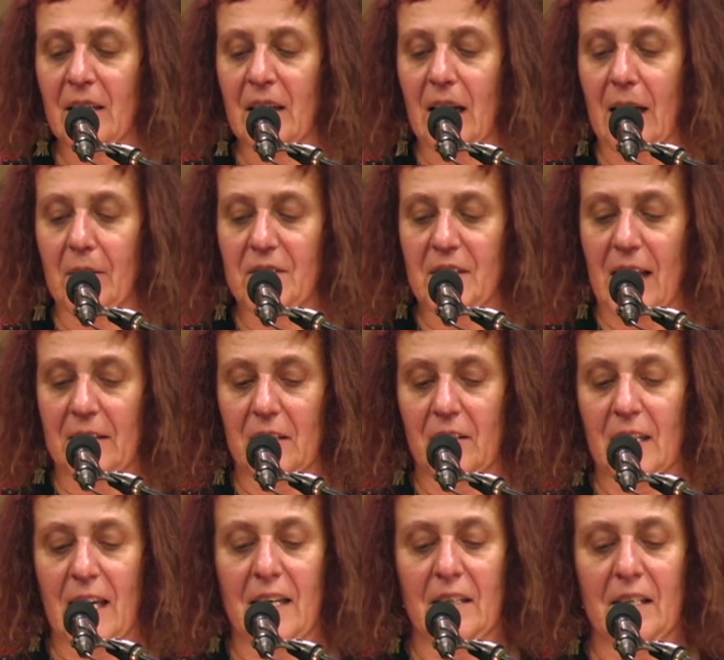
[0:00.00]
I was at the
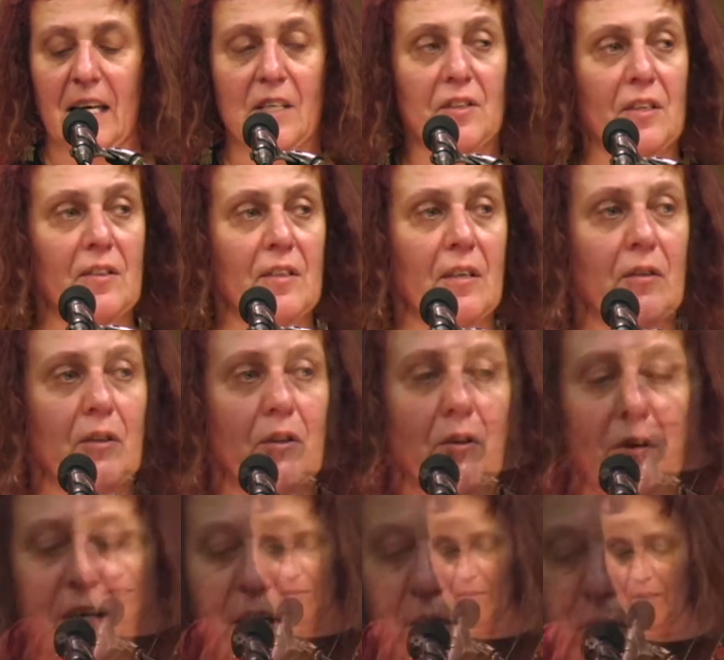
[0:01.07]
United Nations in New
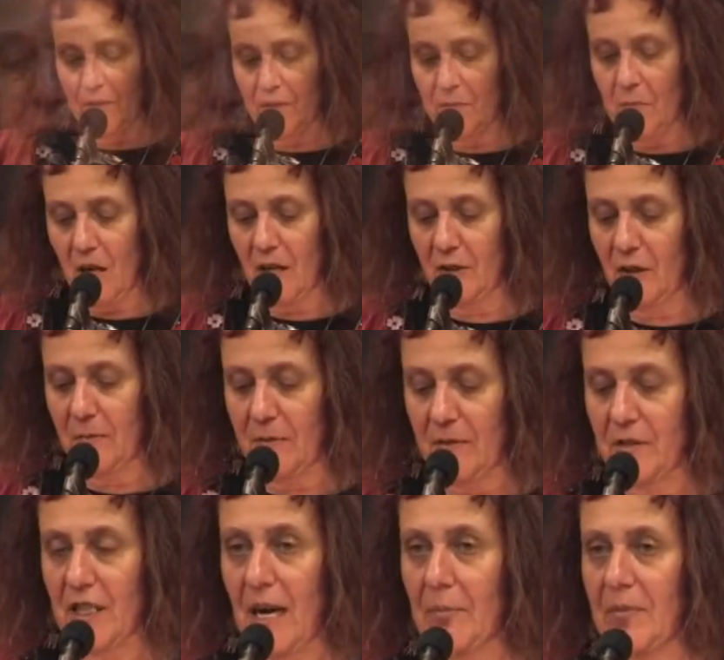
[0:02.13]
York with a small group
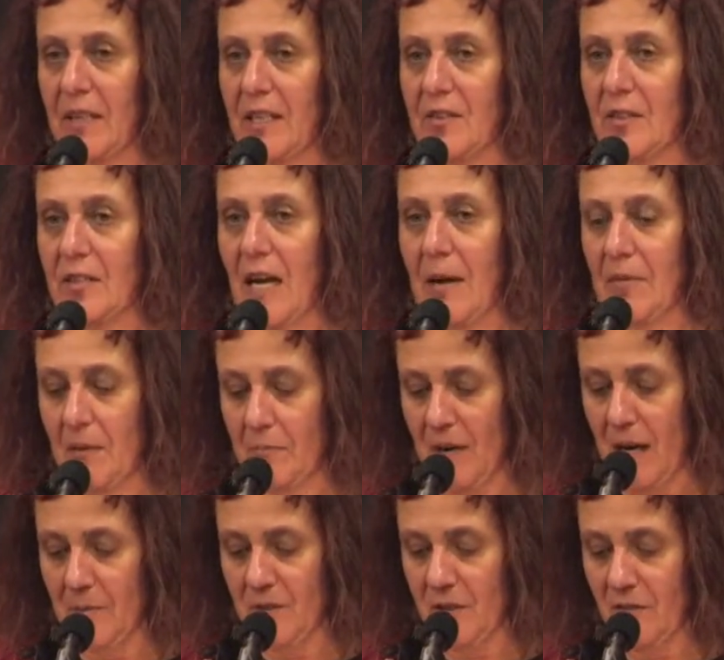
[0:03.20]
of Japanese atomic
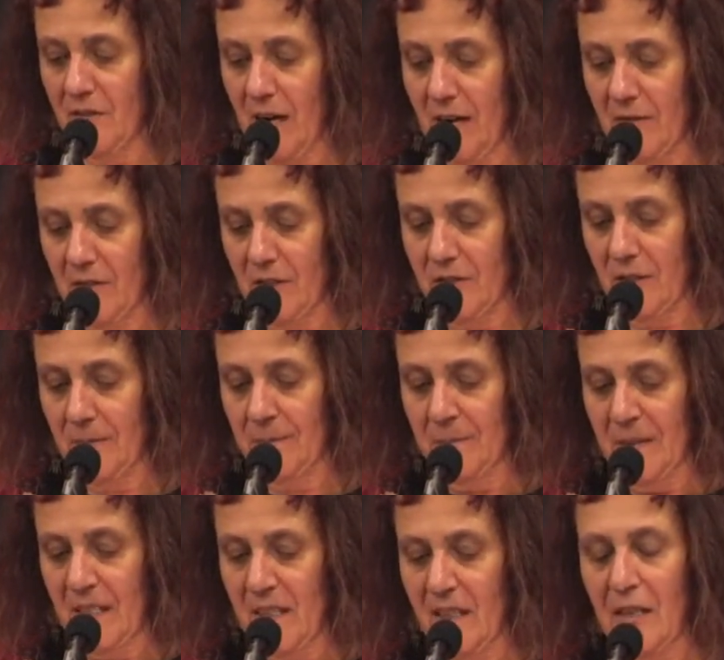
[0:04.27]
bomb survivors.
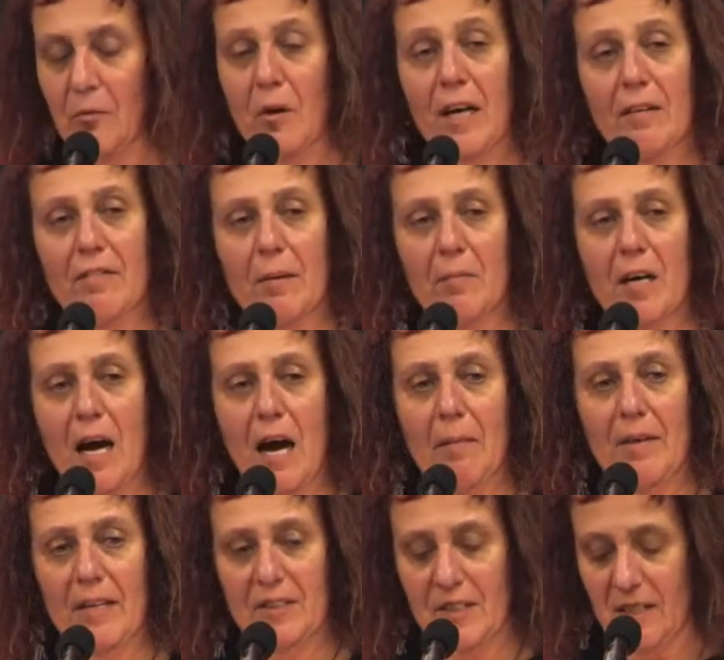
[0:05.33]
One of them
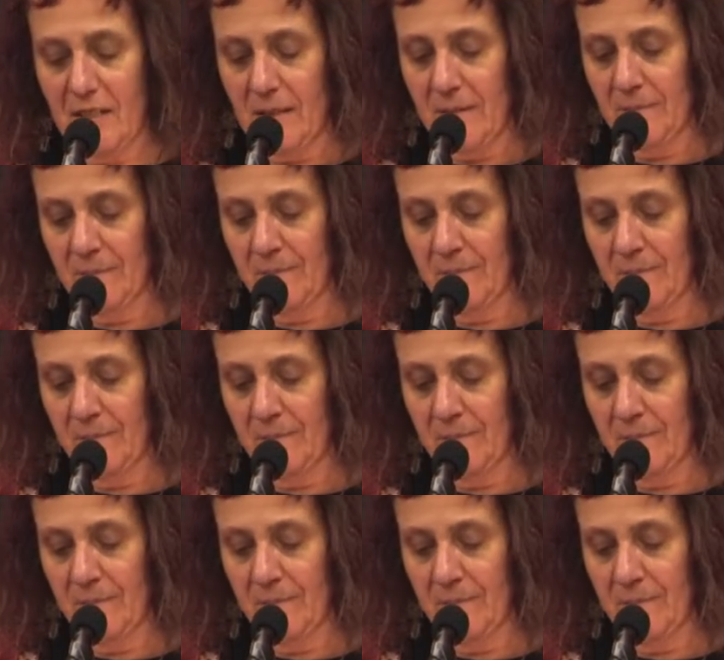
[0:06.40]
commented,